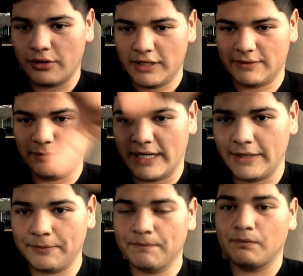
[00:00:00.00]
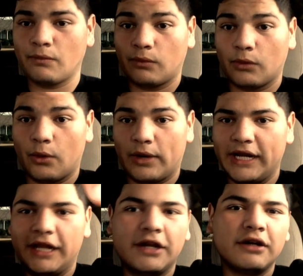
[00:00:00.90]
It's right
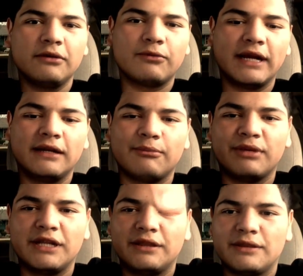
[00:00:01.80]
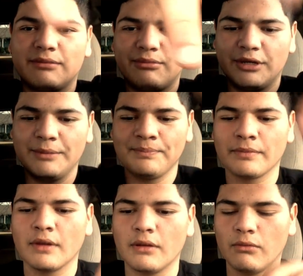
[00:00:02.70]
here, right beneath me.
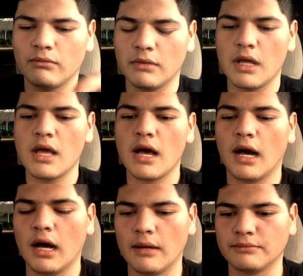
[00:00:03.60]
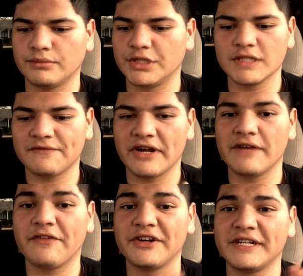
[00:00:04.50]
Just for any
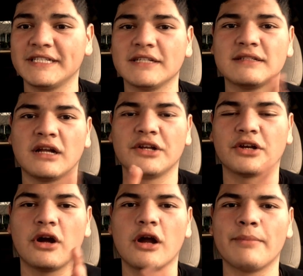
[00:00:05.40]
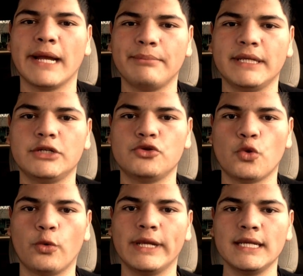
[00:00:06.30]
further details on how your car might be
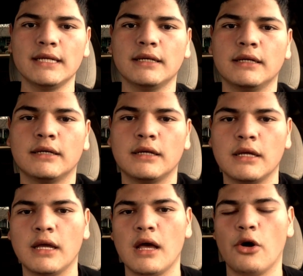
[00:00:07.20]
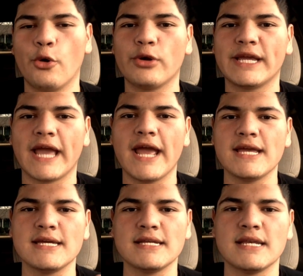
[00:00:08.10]
doing. Okay,